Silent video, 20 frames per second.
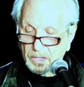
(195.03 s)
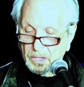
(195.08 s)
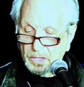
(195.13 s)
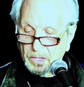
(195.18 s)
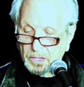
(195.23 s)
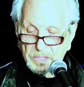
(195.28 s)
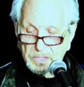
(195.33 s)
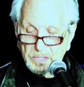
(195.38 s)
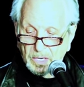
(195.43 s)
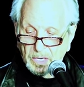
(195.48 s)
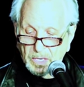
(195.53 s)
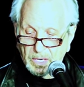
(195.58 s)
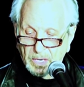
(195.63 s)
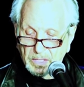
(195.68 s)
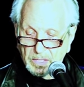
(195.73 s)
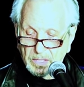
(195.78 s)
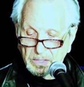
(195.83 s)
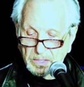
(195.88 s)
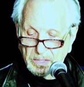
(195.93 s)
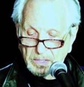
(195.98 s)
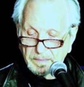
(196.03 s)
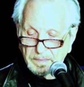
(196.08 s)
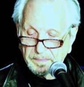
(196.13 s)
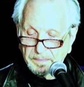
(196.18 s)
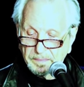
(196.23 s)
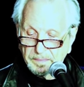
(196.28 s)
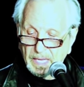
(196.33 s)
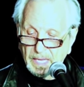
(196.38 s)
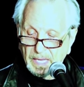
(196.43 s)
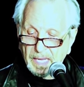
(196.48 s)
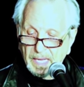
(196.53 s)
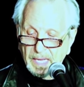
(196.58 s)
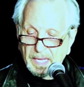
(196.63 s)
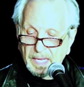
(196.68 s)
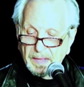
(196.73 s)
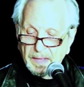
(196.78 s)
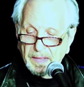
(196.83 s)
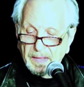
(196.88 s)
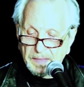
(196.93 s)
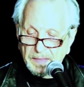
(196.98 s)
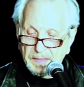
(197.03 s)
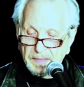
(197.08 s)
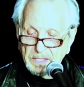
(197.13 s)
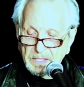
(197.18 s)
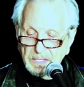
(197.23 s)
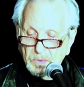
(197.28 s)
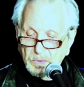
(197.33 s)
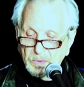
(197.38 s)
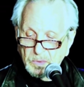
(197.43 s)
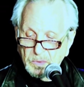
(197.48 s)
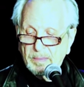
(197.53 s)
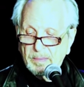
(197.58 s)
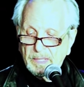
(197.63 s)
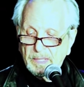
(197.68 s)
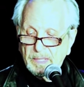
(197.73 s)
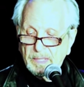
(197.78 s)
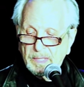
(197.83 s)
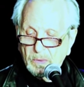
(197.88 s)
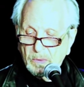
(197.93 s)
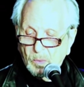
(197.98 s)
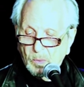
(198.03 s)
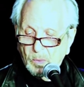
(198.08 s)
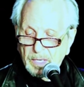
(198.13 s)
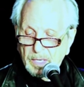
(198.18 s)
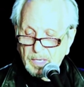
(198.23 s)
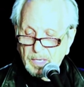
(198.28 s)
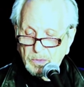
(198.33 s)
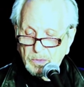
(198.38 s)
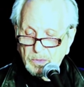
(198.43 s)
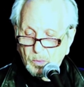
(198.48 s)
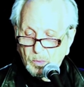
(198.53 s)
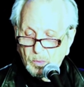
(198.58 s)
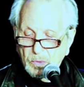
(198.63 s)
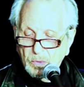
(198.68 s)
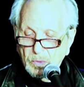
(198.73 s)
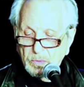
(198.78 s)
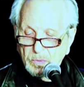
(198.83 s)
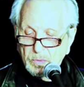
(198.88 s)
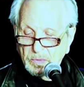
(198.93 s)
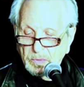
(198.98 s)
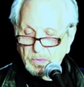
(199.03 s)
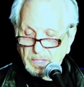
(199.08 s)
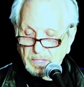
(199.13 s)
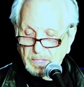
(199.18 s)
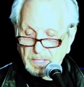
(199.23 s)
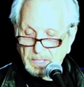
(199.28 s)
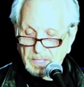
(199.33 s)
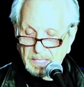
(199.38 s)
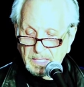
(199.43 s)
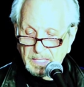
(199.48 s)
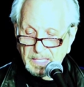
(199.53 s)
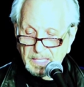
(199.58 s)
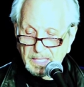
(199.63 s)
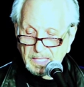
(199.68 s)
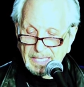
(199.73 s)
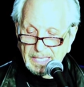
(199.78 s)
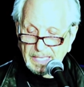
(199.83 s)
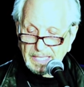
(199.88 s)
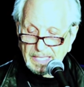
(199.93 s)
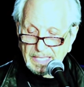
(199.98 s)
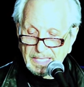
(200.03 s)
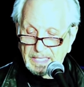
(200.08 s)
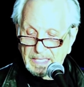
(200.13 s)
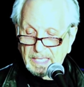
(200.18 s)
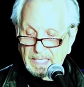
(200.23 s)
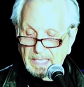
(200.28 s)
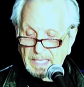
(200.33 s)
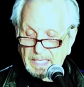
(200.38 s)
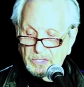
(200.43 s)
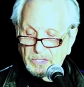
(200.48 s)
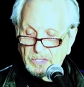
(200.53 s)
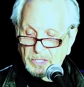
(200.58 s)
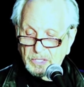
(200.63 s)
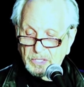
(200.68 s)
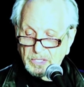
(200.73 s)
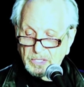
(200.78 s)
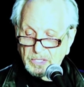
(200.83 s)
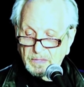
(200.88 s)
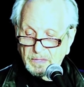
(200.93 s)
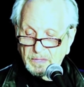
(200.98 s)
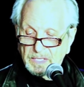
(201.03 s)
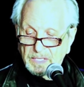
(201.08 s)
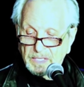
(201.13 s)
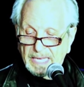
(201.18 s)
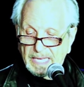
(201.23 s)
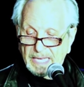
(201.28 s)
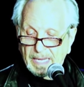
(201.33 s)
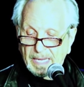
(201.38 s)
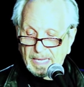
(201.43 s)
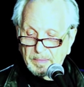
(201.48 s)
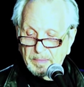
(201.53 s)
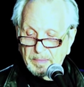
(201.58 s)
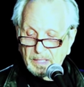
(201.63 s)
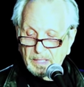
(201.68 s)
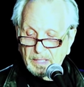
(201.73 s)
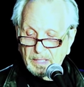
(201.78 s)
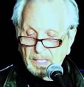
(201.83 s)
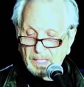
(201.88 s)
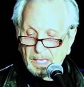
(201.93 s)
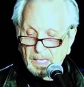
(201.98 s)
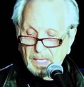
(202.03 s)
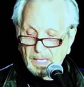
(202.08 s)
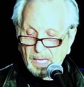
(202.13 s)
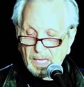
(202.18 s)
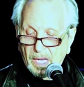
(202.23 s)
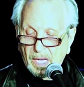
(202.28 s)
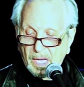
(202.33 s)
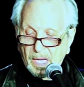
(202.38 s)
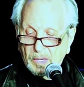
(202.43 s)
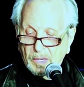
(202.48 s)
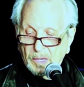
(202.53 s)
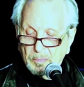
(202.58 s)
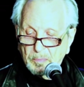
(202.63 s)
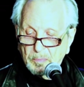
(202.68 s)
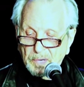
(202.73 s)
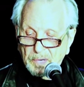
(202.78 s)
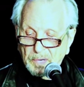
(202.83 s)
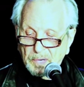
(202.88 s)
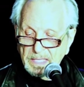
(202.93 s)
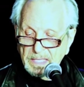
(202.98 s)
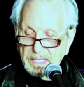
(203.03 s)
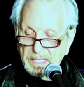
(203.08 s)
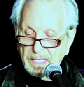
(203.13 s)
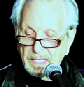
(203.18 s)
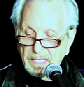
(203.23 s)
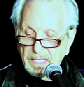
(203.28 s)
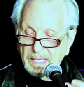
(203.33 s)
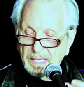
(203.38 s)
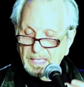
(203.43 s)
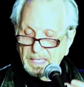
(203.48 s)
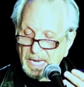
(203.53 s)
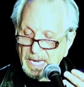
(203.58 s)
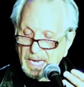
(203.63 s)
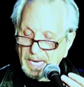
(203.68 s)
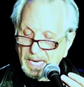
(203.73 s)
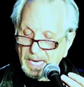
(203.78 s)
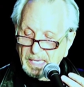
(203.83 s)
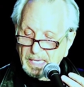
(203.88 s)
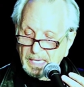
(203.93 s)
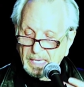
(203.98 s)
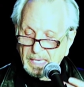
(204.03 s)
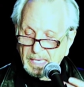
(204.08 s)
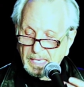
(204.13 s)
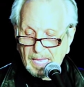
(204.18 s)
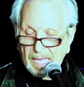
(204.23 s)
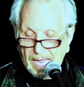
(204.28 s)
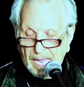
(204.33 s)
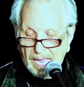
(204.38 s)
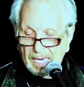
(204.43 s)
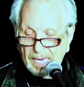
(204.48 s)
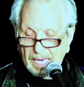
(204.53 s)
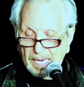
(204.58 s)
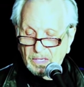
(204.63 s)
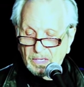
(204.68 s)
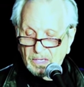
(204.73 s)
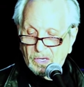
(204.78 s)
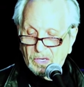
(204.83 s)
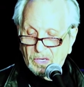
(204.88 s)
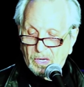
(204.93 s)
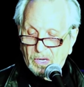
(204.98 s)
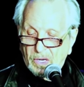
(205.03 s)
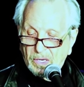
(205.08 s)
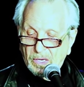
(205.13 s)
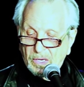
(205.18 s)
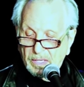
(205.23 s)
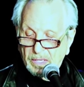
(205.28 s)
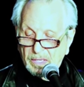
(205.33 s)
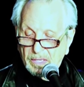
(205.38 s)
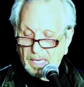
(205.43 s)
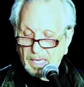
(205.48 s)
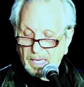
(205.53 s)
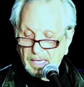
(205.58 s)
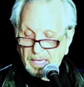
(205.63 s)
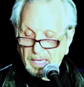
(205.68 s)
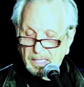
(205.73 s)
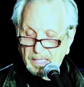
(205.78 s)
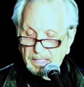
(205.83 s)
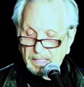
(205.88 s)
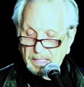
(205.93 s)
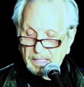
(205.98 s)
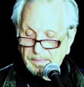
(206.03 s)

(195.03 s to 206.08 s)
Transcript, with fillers: Her scars. This woman wears wounds, signatures of scalpel on breast, neck, and along the leg.